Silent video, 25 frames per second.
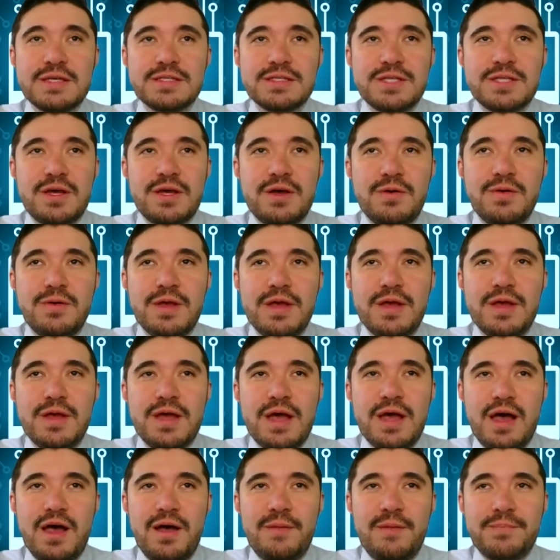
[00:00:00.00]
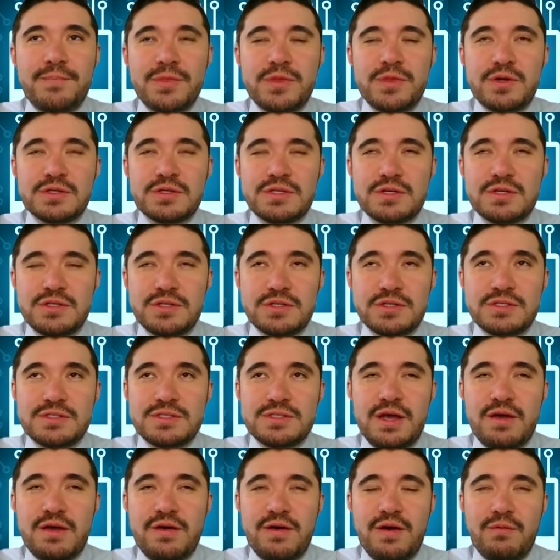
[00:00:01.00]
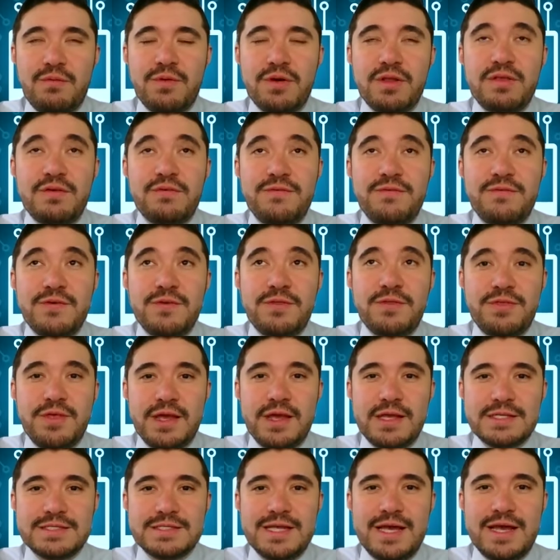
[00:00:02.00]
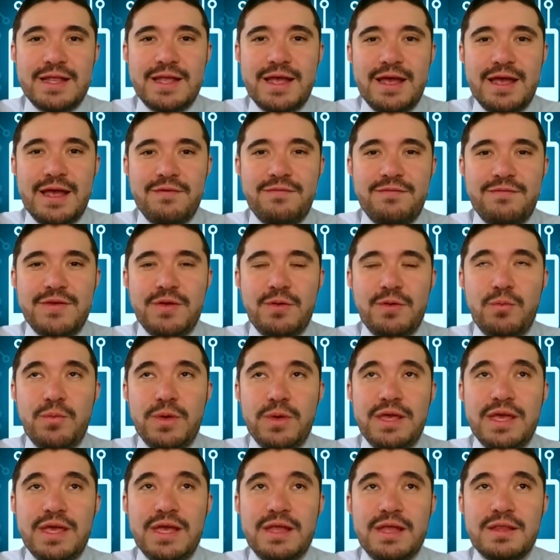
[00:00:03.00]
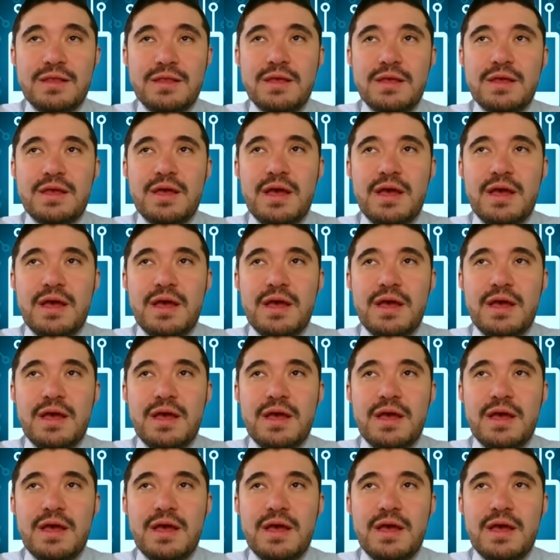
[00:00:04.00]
So um, those are just uh, one of the few things that I feel we can